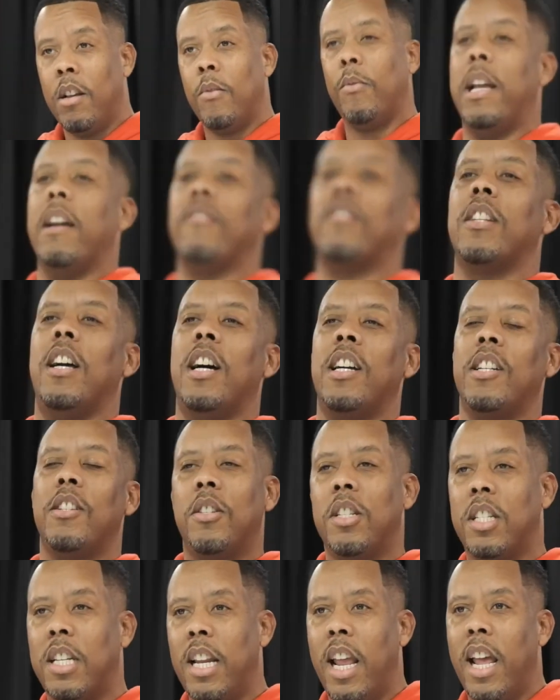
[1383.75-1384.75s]
we have to
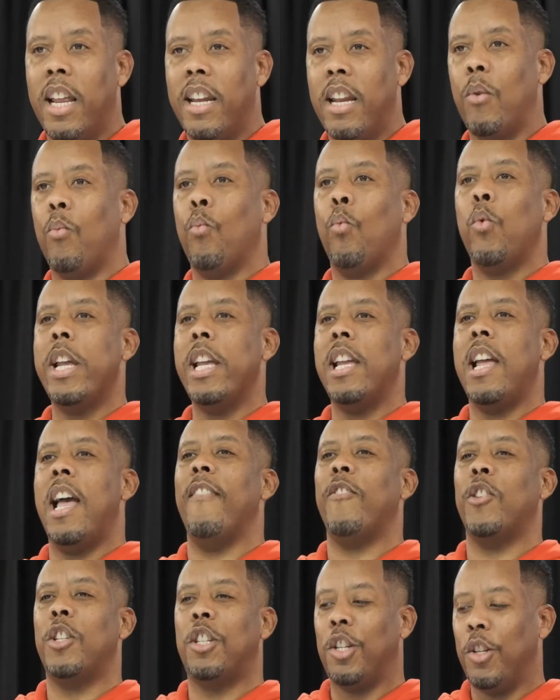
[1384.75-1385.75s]
understand that we
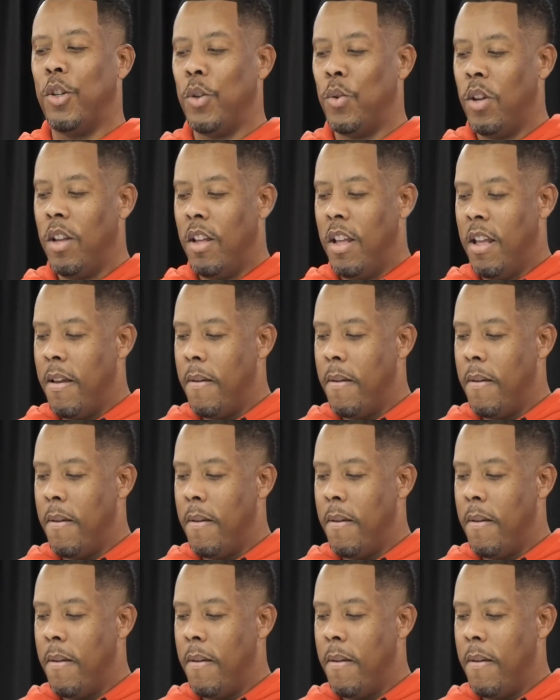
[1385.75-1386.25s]
have to